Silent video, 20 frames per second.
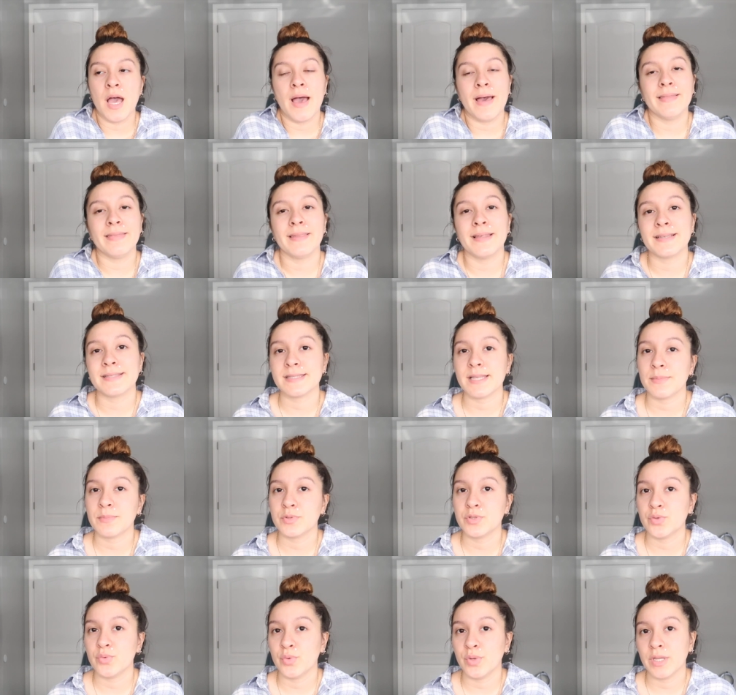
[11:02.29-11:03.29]
unless
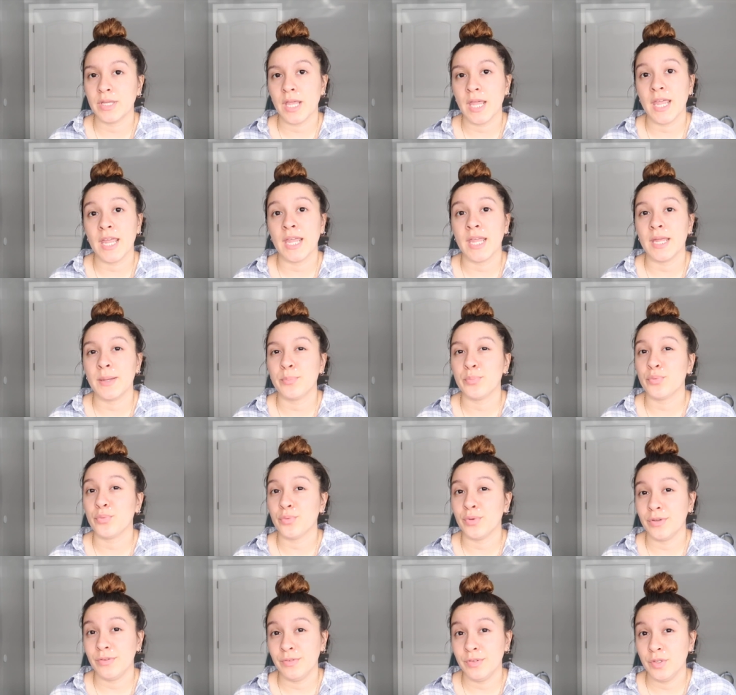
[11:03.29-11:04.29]
I'm doing a
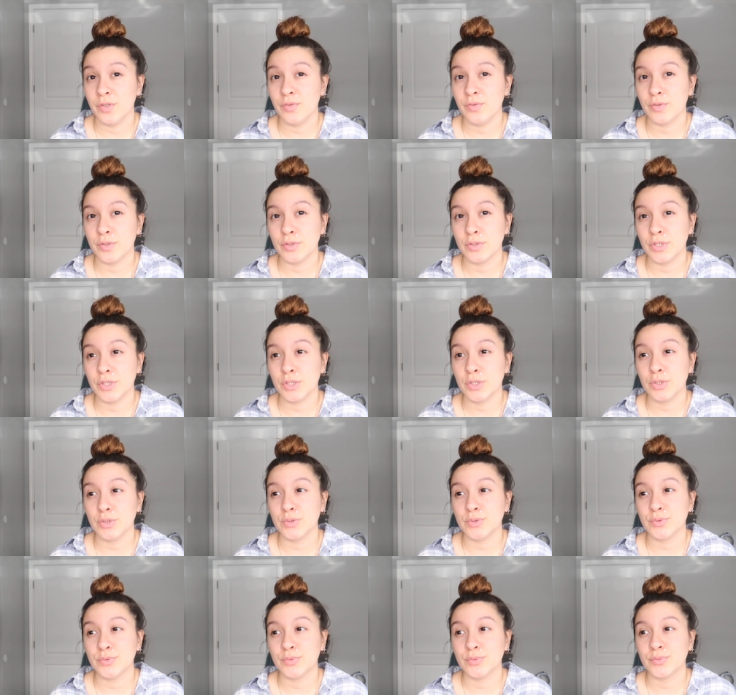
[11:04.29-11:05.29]
preview
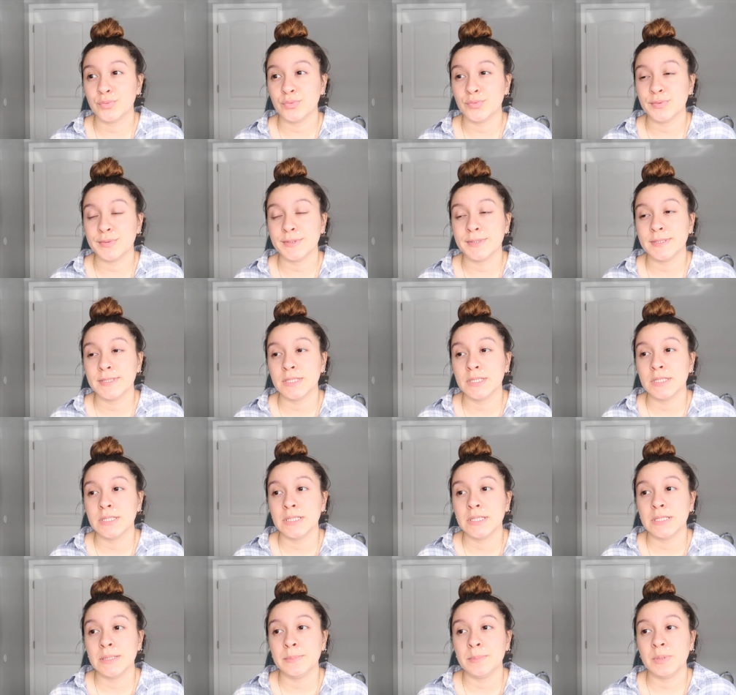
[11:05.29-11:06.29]
photo
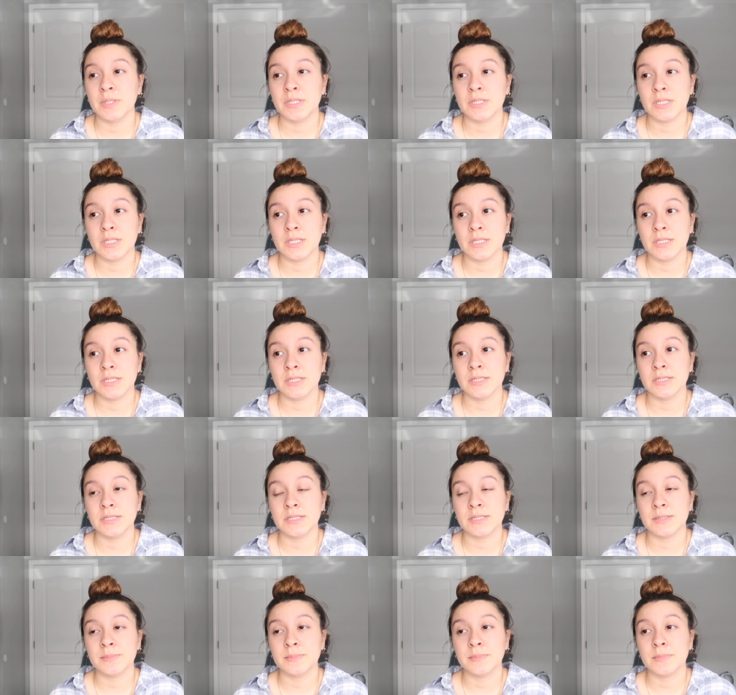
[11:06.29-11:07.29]

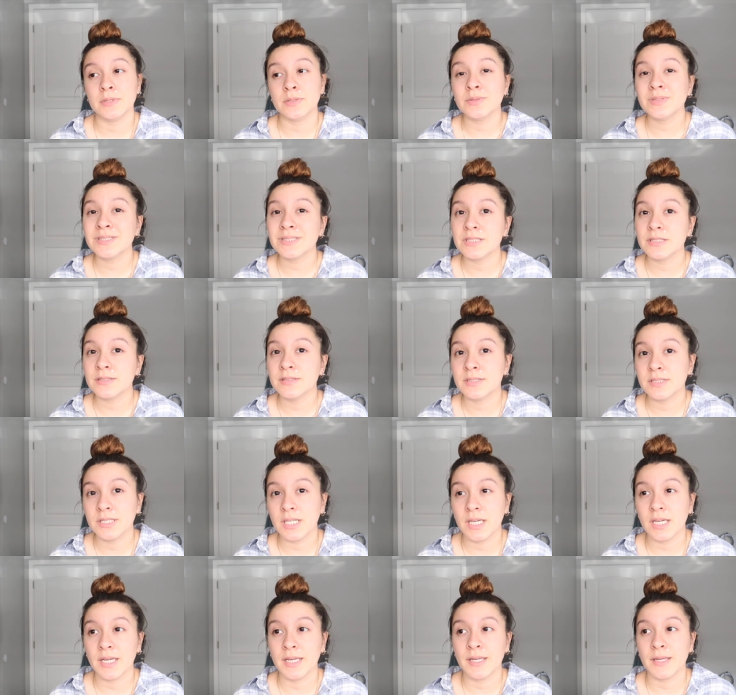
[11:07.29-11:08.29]
because most of the
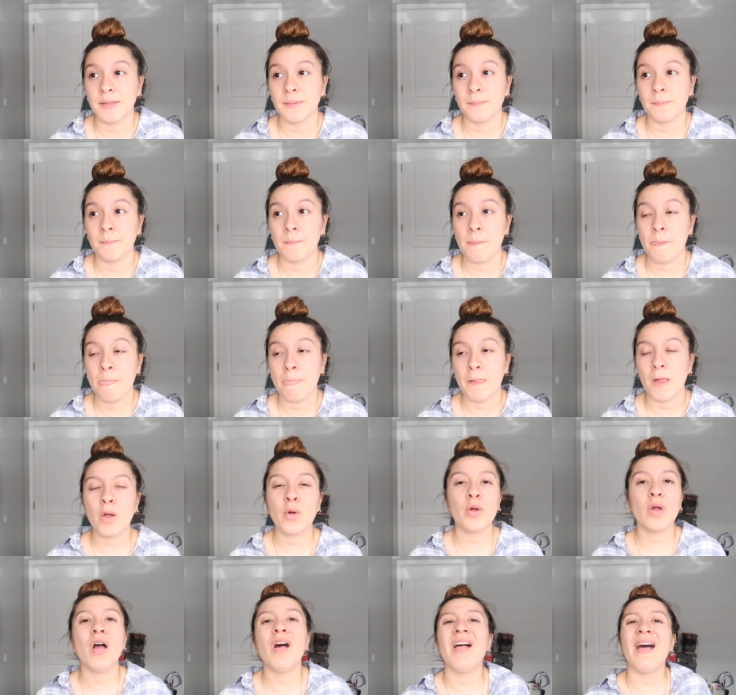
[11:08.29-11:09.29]
time
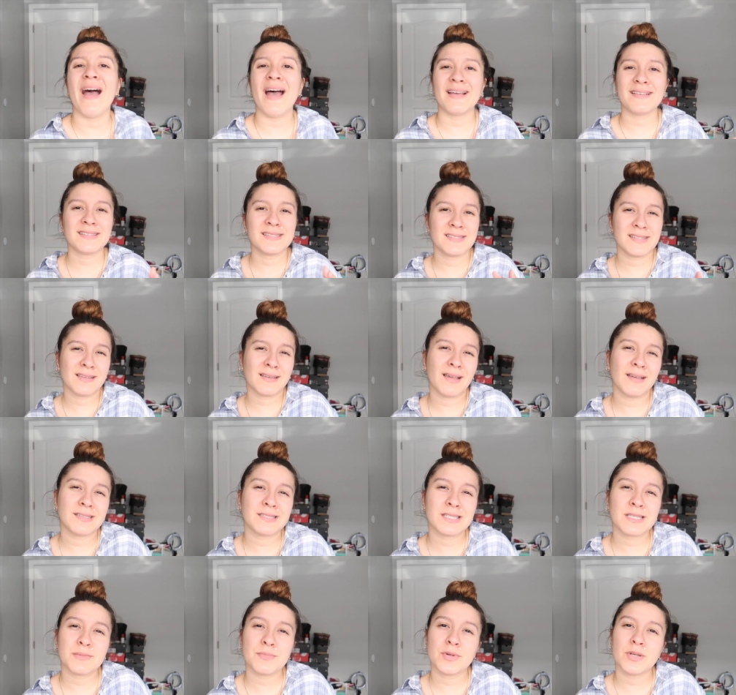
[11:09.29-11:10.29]
or I'll ask the
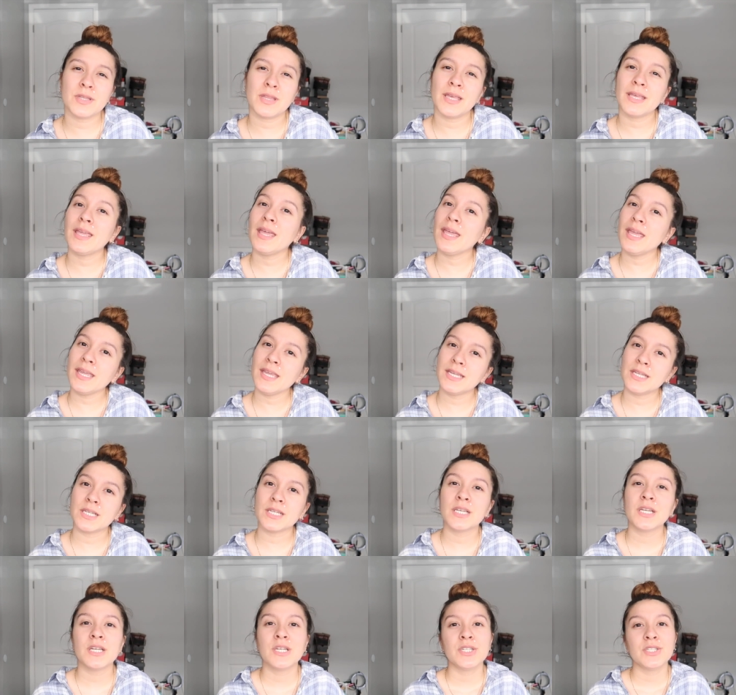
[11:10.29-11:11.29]
customer like
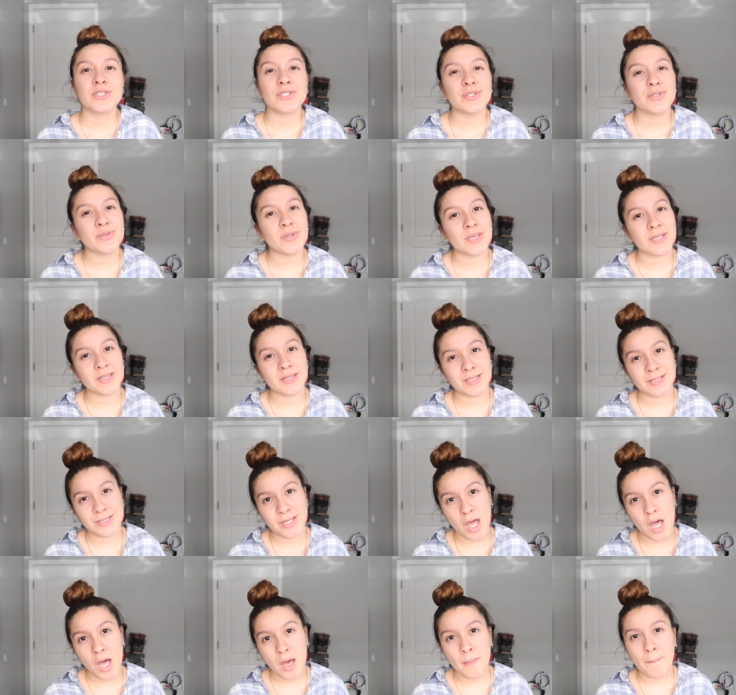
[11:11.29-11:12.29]
hey do you like the
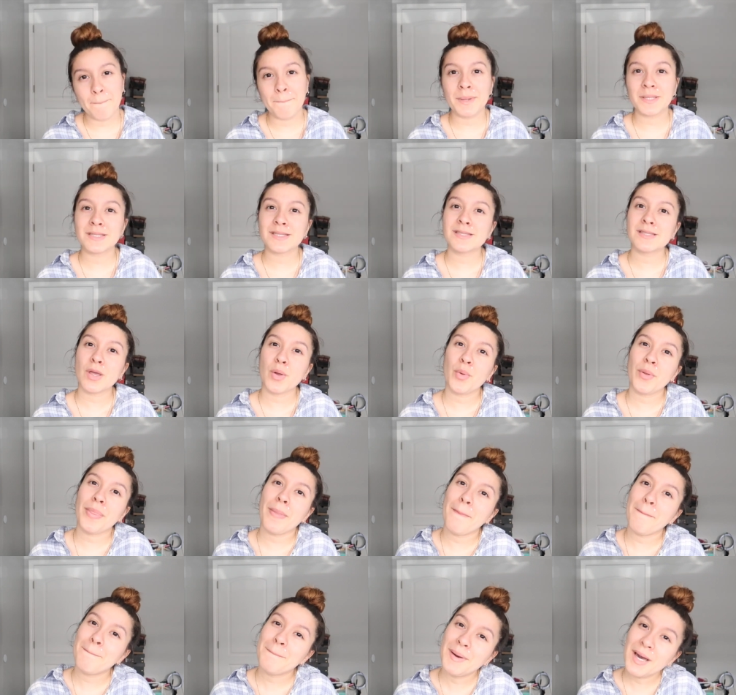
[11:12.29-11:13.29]
tops or
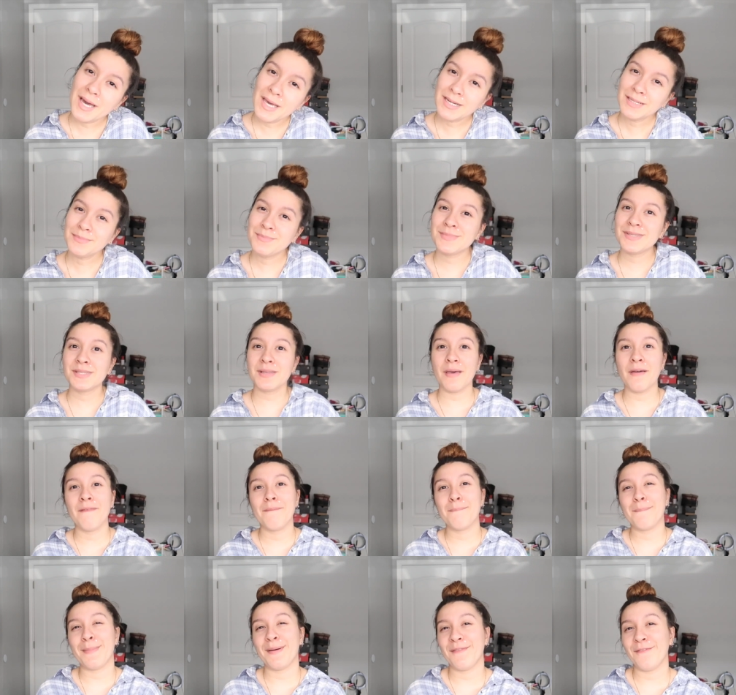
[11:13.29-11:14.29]
the bottoms
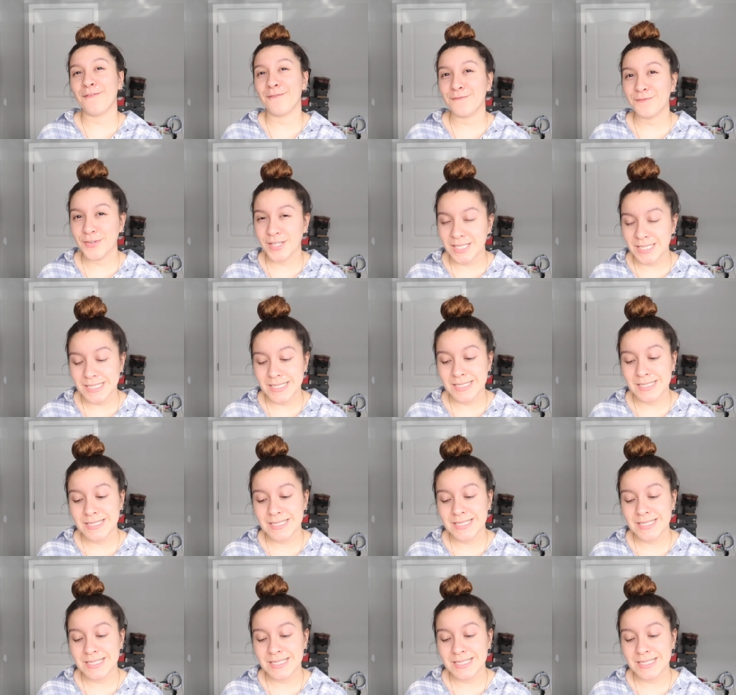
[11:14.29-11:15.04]
of my feet